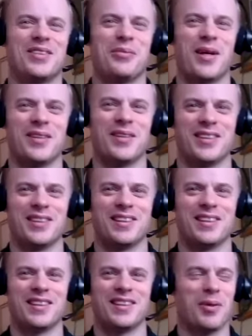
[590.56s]
No.
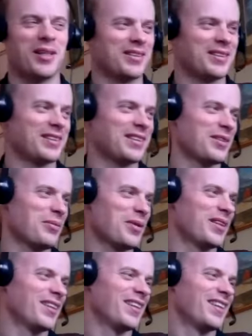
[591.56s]
I'm just
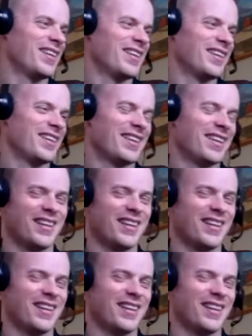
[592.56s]
asking the